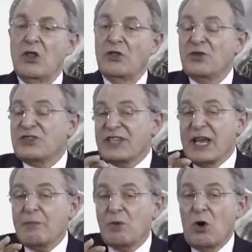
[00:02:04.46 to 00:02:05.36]
the
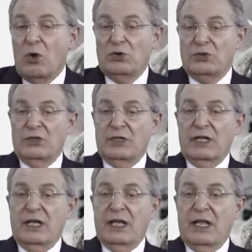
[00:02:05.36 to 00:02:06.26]
same code.
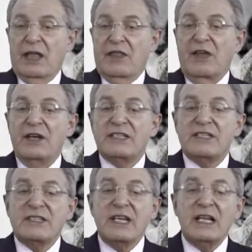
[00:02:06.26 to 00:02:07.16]
There is
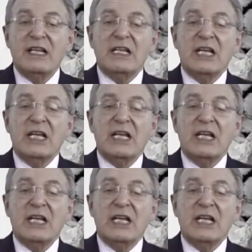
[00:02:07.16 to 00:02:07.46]
still